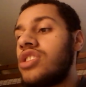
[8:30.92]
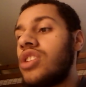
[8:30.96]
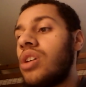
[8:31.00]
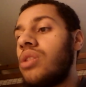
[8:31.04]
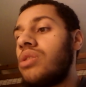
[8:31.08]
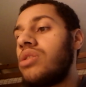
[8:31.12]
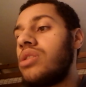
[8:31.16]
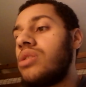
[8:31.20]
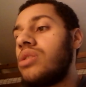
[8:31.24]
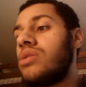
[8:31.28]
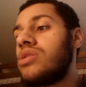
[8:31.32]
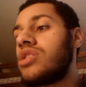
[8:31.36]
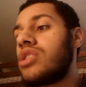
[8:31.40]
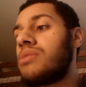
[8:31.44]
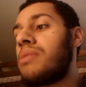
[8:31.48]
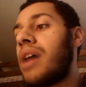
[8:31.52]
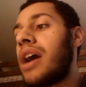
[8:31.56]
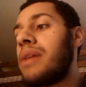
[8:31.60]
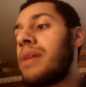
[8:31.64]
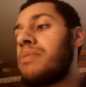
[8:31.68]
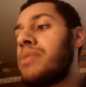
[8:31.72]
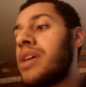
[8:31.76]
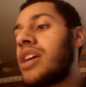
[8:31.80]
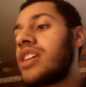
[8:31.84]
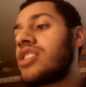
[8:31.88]
So those are
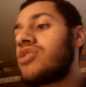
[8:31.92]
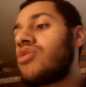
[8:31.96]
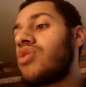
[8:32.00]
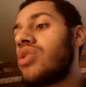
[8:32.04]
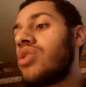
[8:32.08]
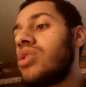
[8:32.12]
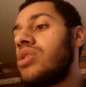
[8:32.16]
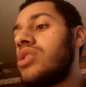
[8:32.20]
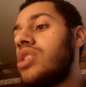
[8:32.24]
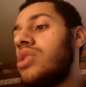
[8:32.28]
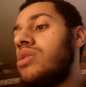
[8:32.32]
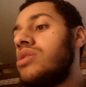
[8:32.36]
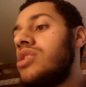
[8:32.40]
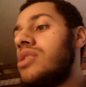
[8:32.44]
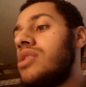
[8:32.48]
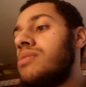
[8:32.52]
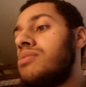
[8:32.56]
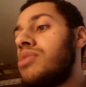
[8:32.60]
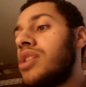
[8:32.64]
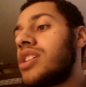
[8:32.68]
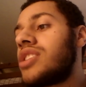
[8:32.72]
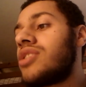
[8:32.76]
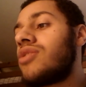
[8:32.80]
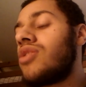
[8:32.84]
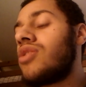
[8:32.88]
my picks for Dudes and
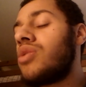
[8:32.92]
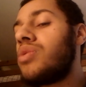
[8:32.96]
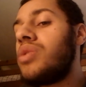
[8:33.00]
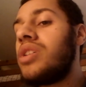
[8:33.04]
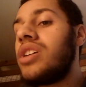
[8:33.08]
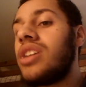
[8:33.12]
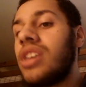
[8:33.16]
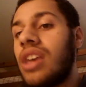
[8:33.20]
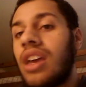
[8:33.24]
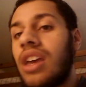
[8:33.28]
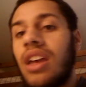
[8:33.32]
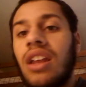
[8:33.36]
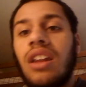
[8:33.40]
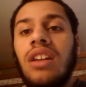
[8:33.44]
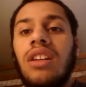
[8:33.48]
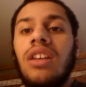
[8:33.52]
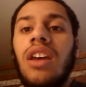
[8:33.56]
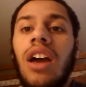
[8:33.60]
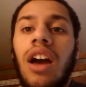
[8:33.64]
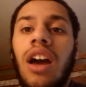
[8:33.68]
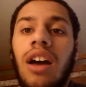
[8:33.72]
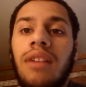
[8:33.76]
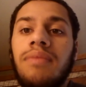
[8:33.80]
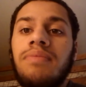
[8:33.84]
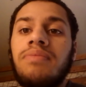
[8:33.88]
Bricks of the Week, and
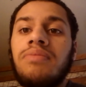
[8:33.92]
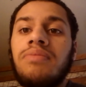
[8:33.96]
yeah.